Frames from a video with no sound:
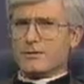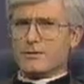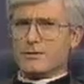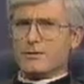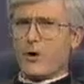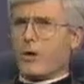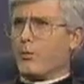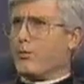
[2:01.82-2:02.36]

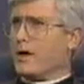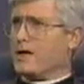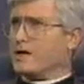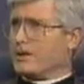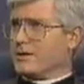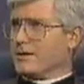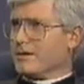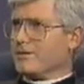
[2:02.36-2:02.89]
the
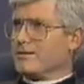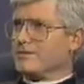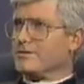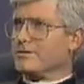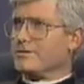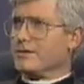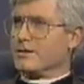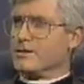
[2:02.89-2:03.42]
almighty
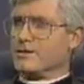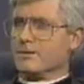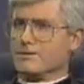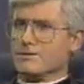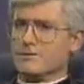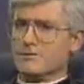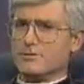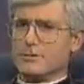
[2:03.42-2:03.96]

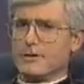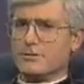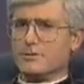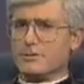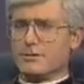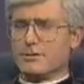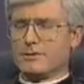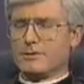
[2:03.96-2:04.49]
uh, judge